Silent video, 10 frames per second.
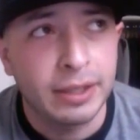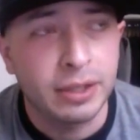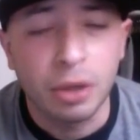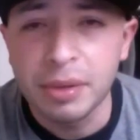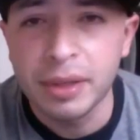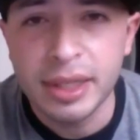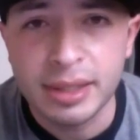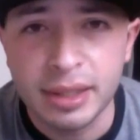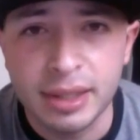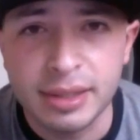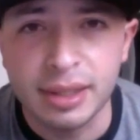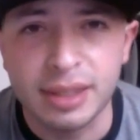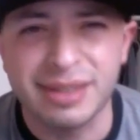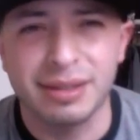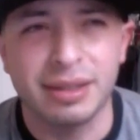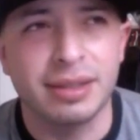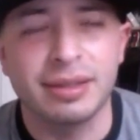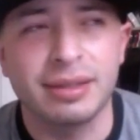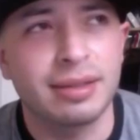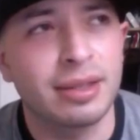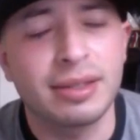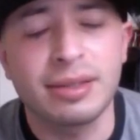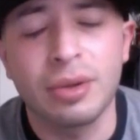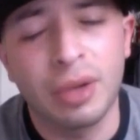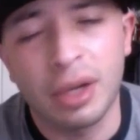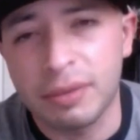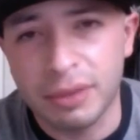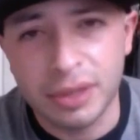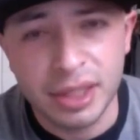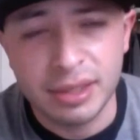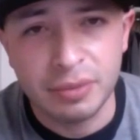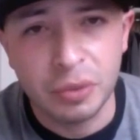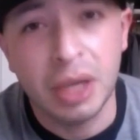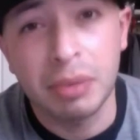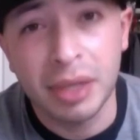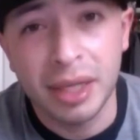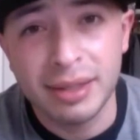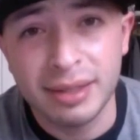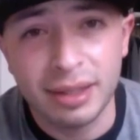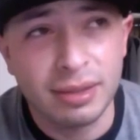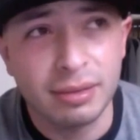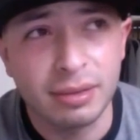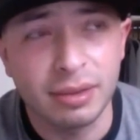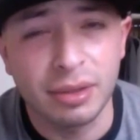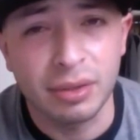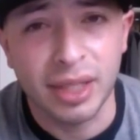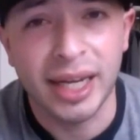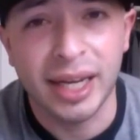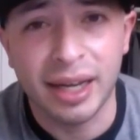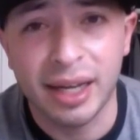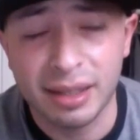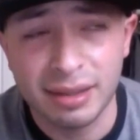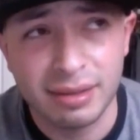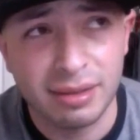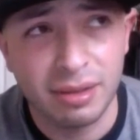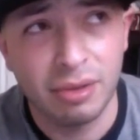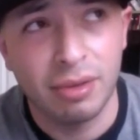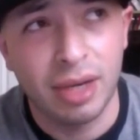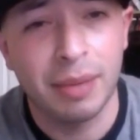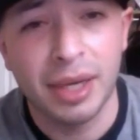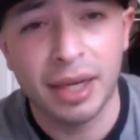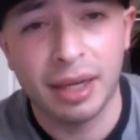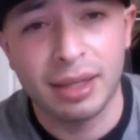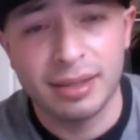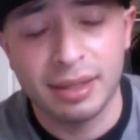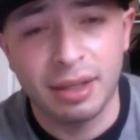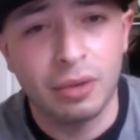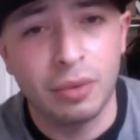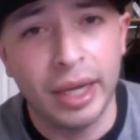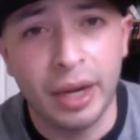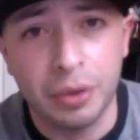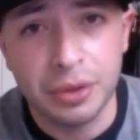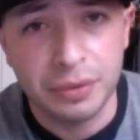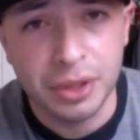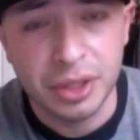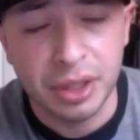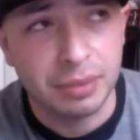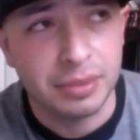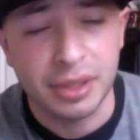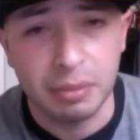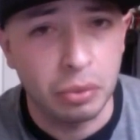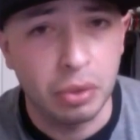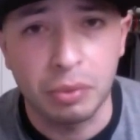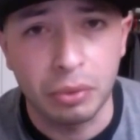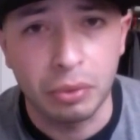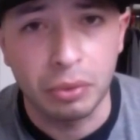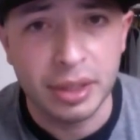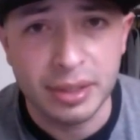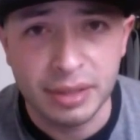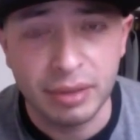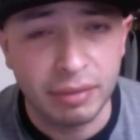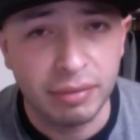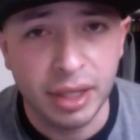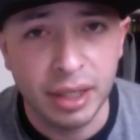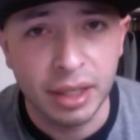Don't be lazy. It's it's it's it's so long for judges, and when I play, it's like late at night, so I'm not going to sit here and wait hours for a judge. I'm just going to pull up a ruling, see if I can find it.